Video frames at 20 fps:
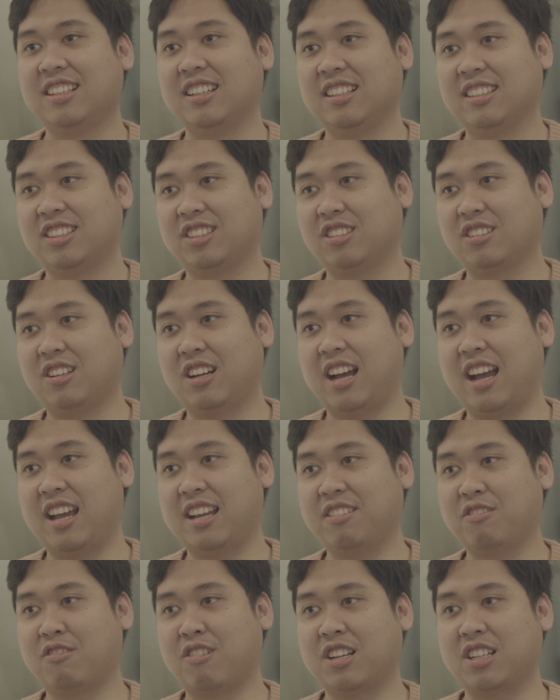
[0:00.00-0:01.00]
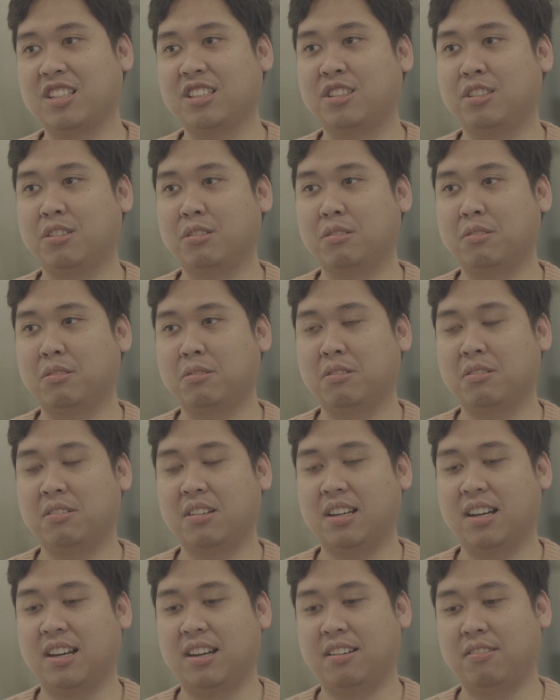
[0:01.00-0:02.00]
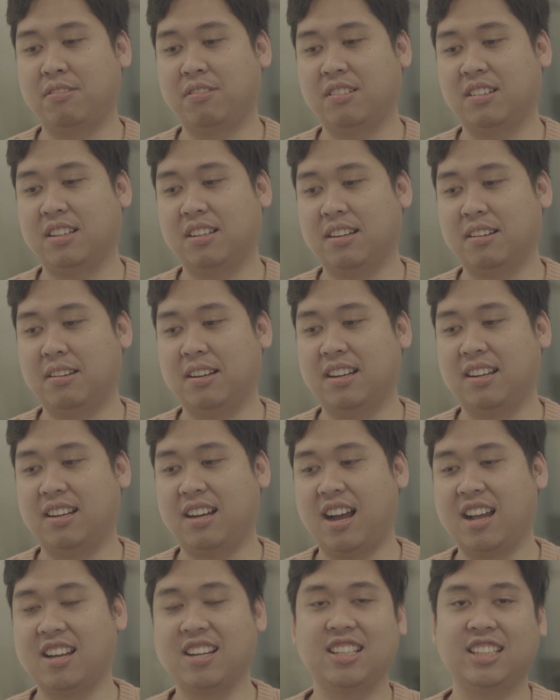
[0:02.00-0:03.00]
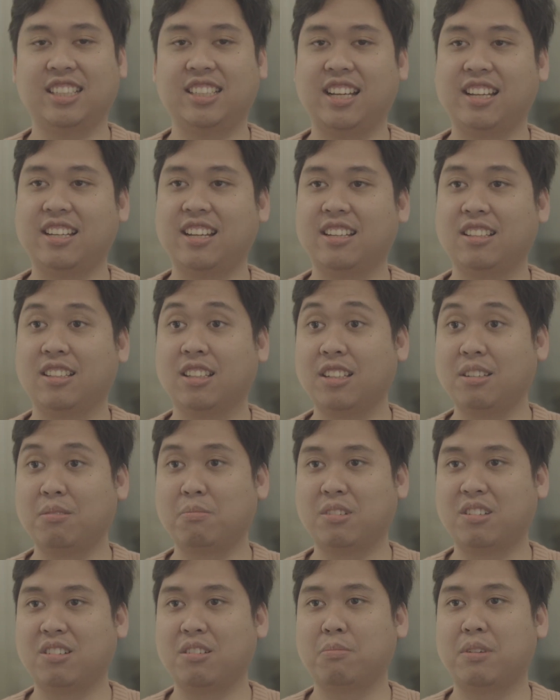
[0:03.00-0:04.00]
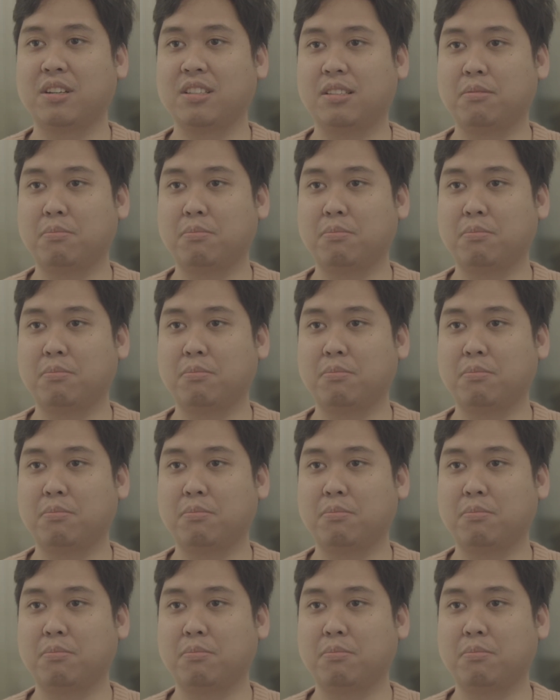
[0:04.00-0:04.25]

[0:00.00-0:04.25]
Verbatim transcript: So I wanted to uh, uh, understand and learn more about the